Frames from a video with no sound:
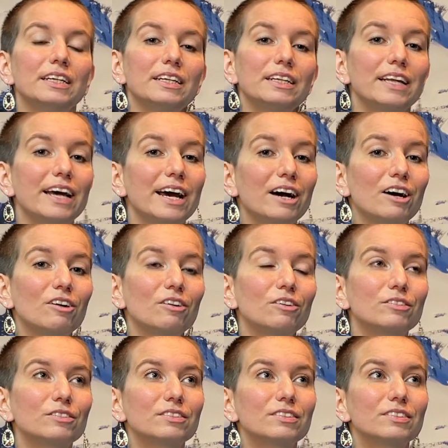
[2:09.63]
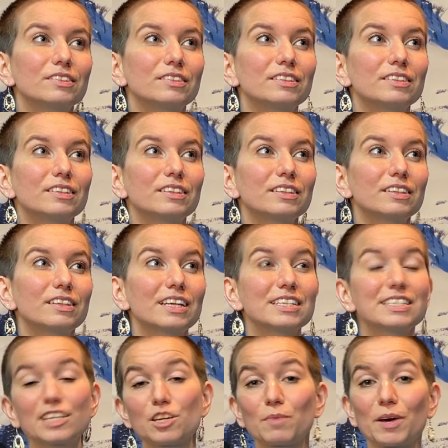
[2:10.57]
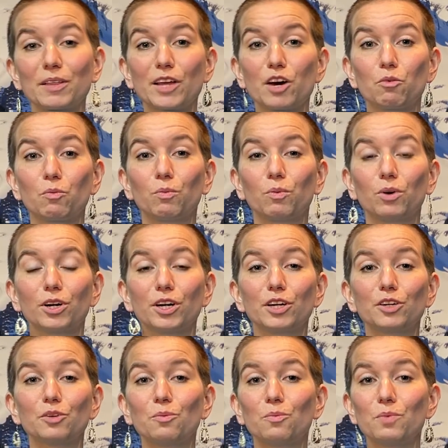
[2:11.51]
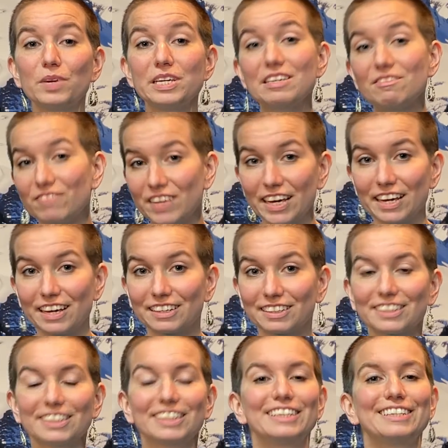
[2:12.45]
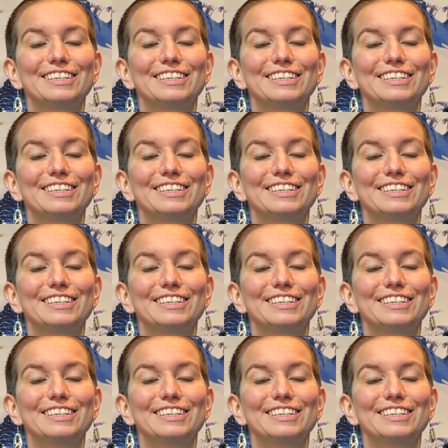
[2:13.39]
Now, let's think about that word weaving.